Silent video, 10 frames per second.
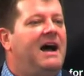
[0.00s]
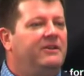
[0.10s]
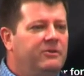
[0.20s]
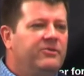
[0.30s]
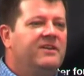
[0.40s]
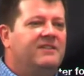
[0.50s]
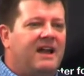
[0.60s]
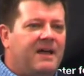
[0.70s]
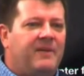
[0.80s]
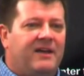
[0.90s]
I do think
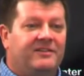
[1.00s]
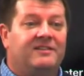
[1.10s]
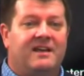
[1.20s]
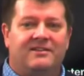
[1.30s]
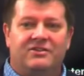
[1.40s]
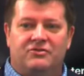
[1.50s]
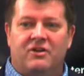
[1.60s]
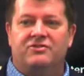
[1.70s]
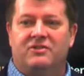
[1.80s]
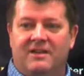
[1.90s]
that hypothesis testing
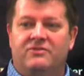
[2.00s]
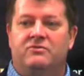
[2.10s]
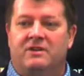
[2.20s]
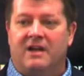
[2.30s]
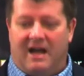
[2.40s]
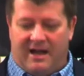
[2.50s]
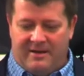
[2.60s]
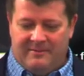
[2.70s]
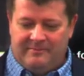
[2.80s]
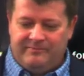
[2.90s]
structure gives you a
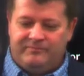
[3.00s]
guide.